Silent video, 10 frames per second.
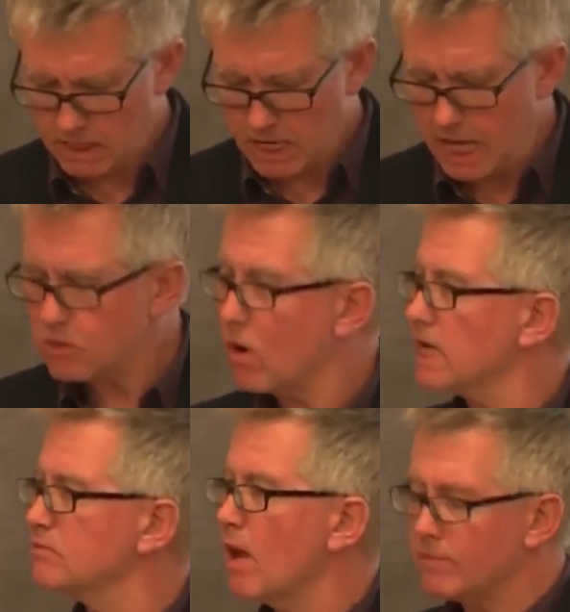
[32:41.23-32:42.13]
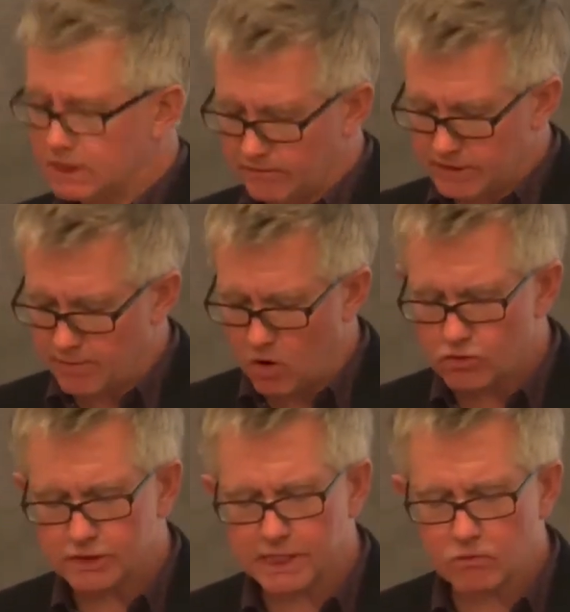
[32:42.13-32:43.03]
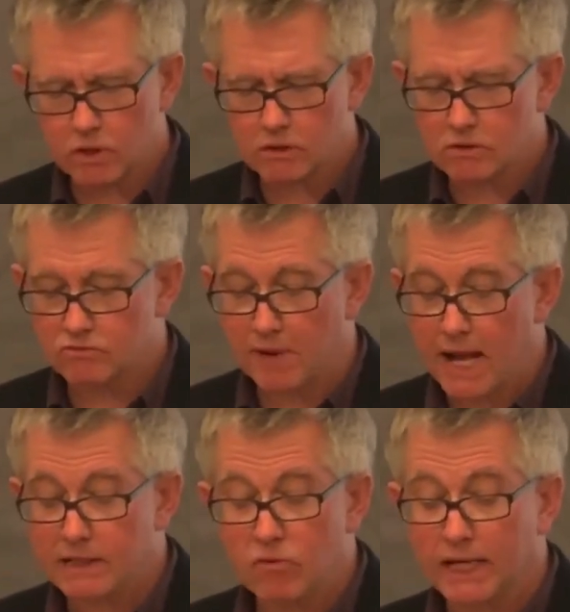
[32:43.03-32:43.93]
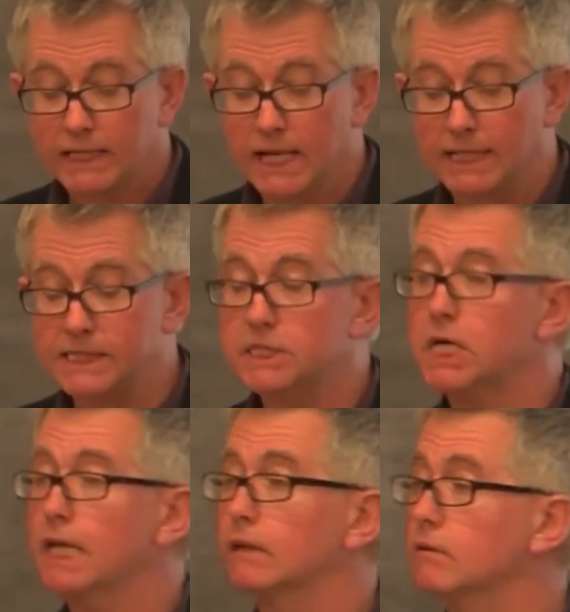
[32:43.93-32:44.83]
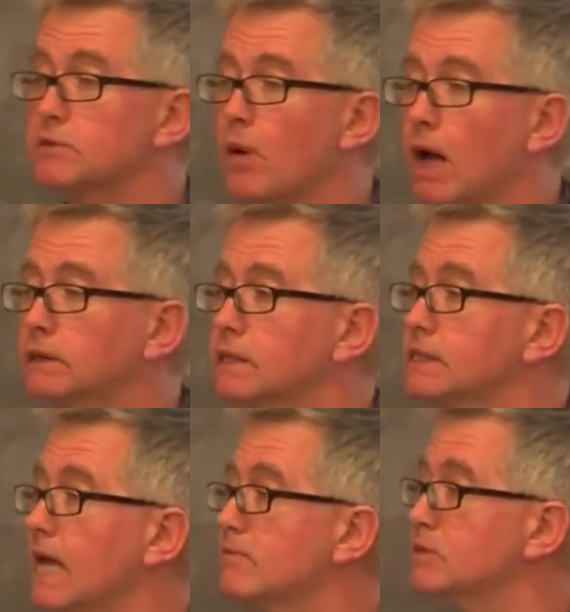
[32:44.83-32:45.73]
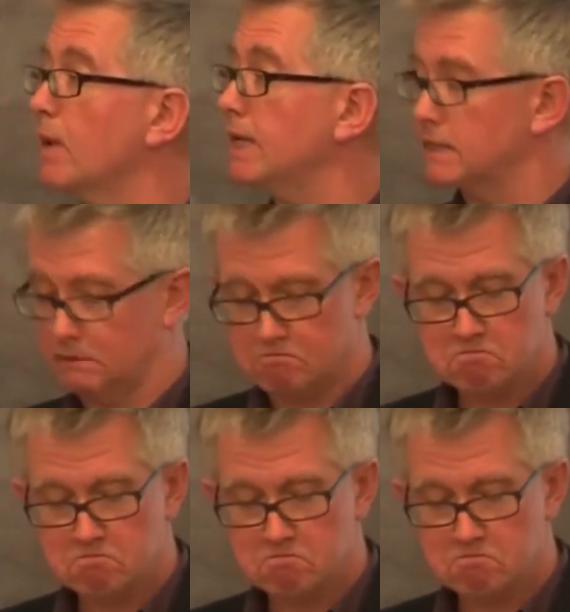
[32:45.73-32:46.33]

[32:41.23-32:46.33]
Otherwise, members of a democracy will barely recognize each other as part of the same space.